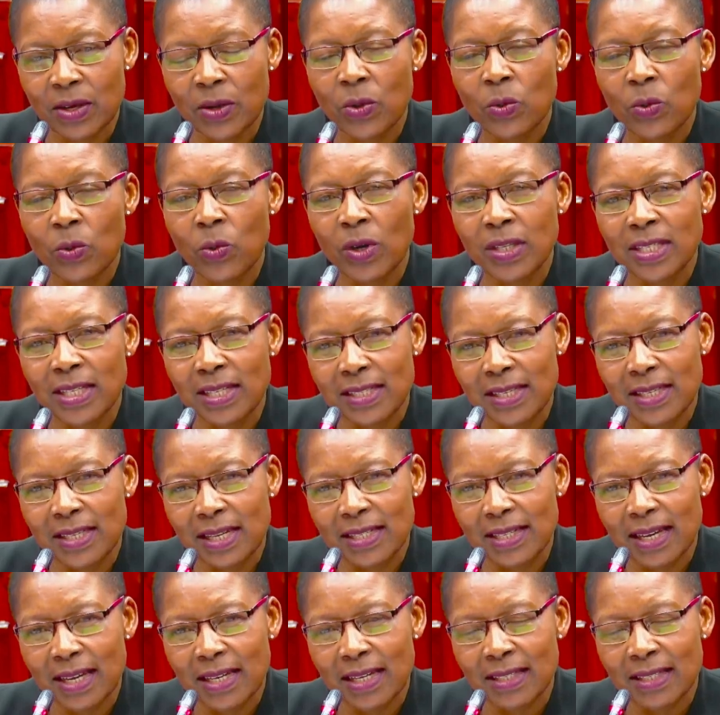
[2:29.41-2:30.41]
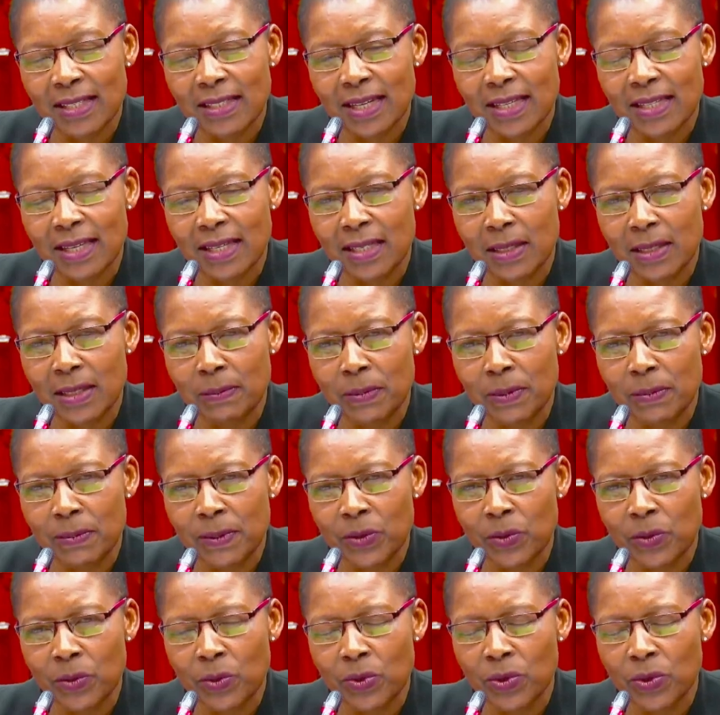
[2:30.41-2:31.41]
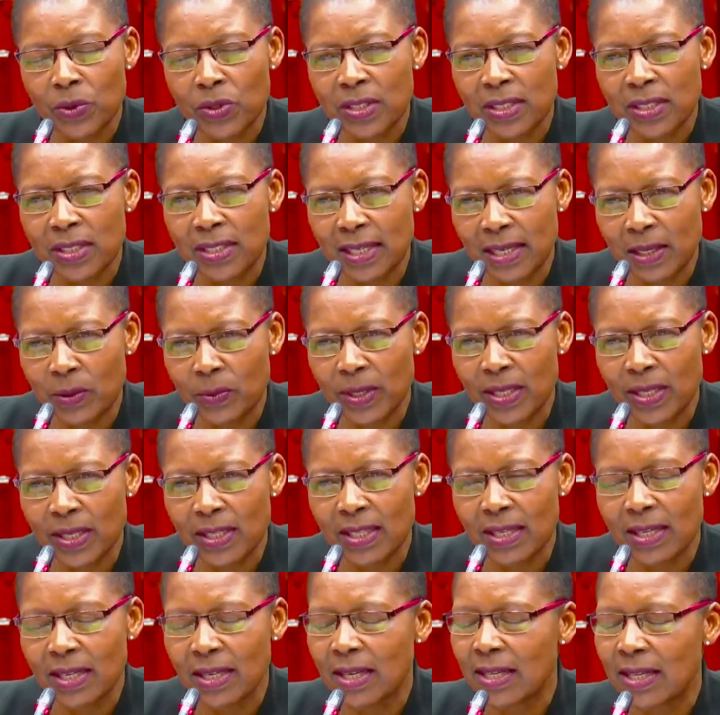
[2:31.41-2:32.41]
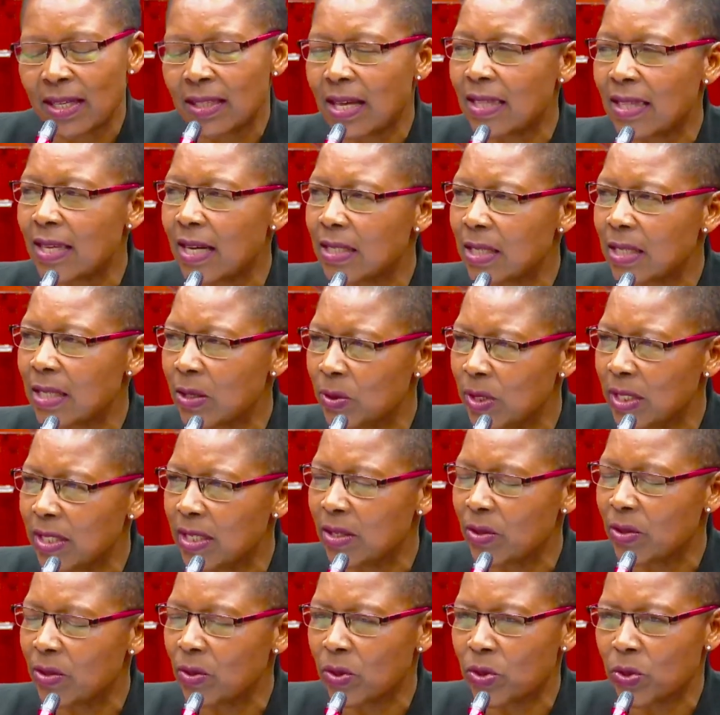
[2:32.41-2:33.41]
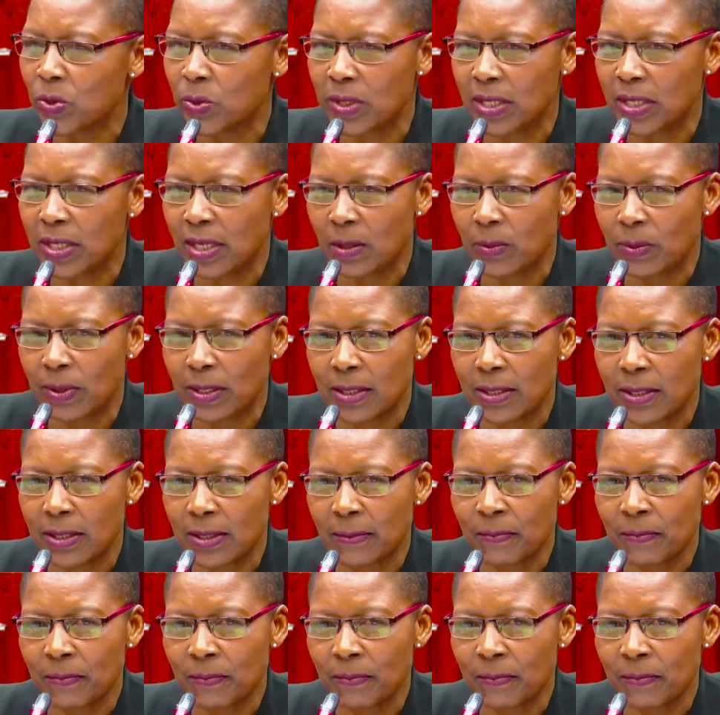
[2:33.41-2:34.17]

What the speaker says: What is the challenge that the DPP could not deal with that the Attorney General should deal with?